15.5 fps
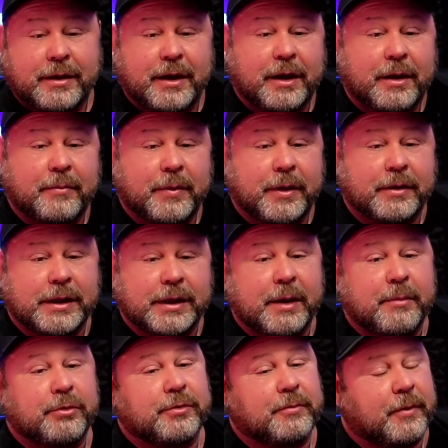
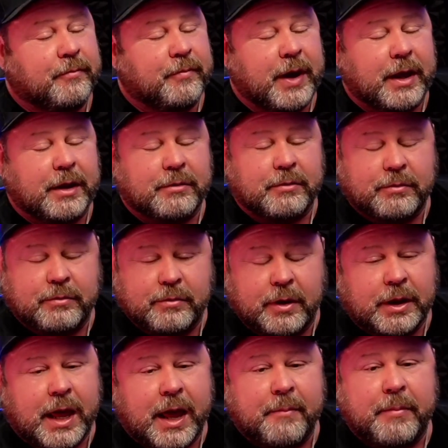Labels have gotten
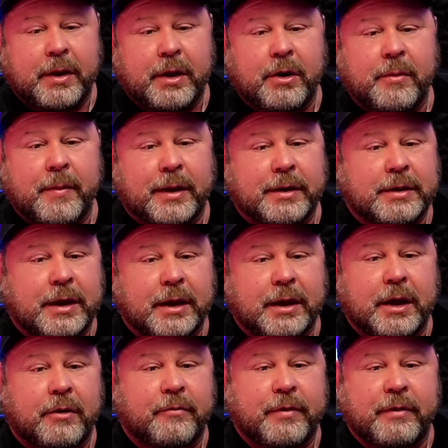a lot better about taking
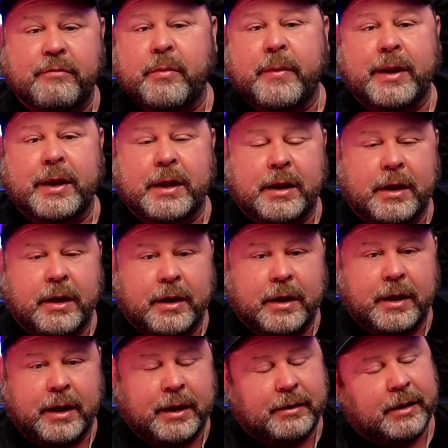care of everybody,
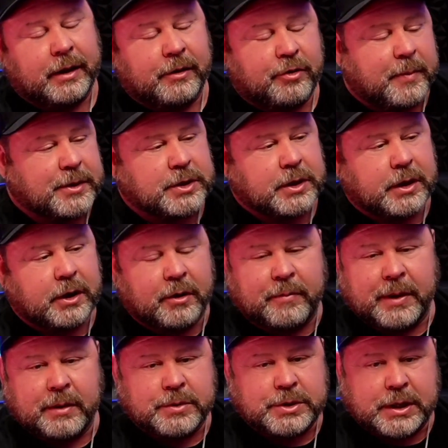especially here at
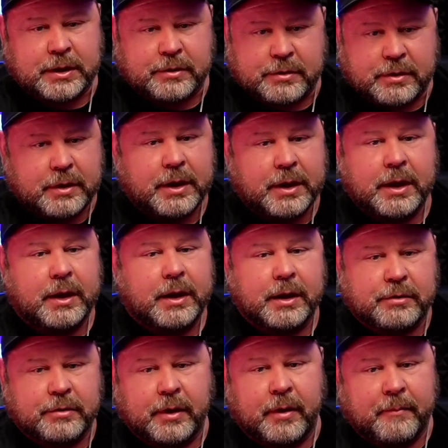BMG.
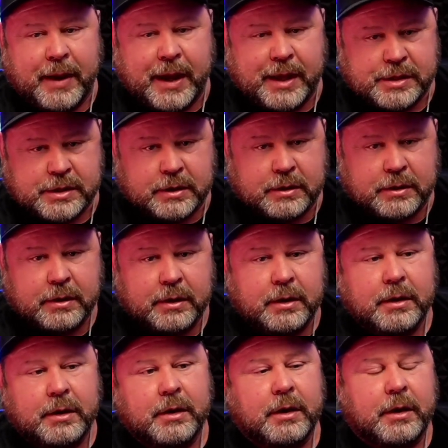It's amazing,
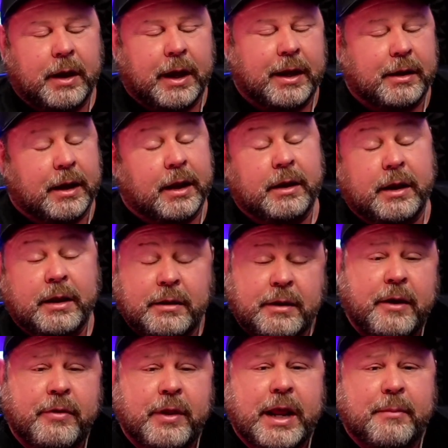and
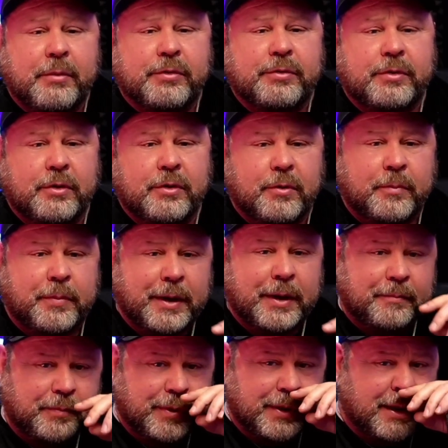the other labels too.
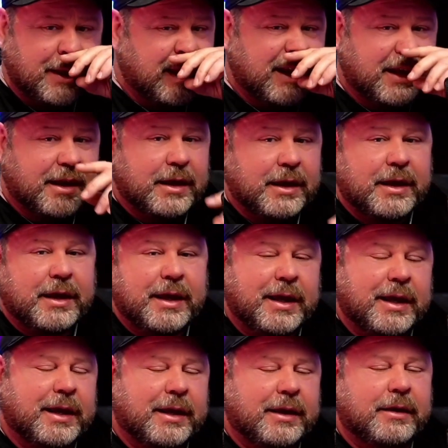But
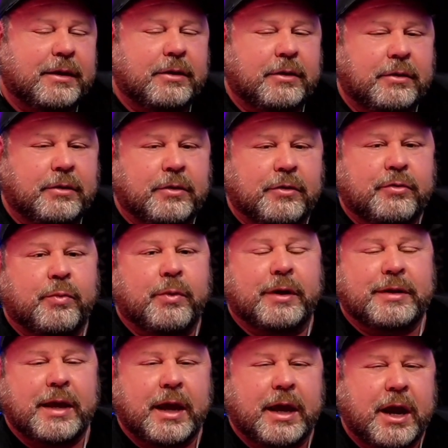you just
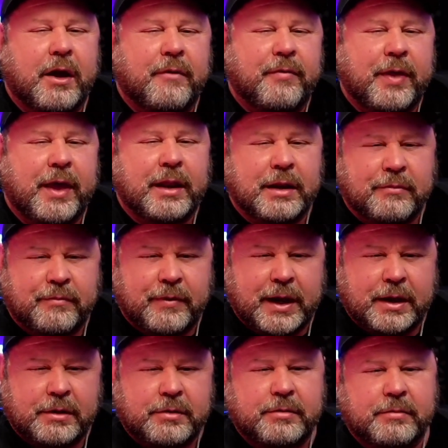want to take care of that in
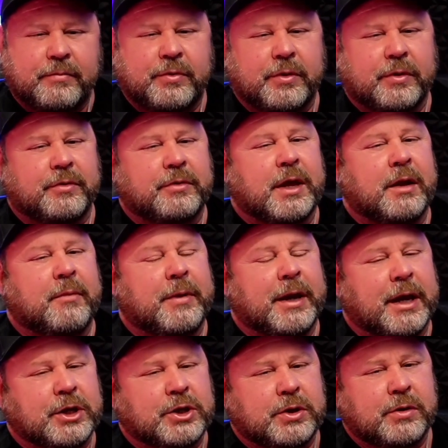advance so it's not a
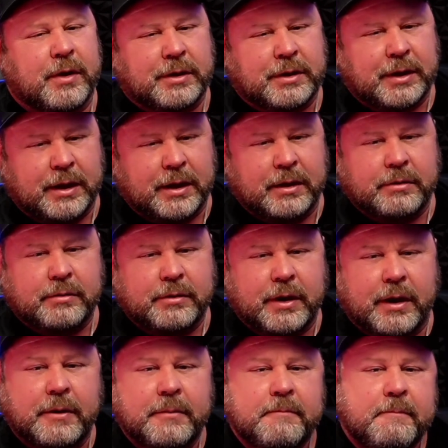big issue at the end,
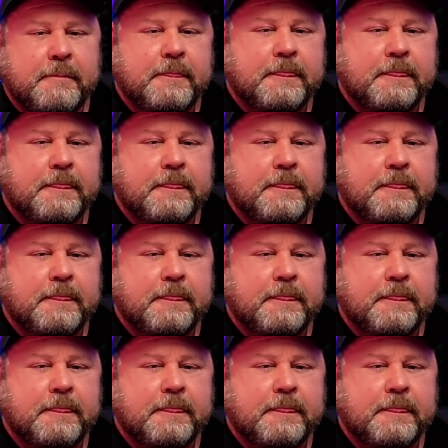okay?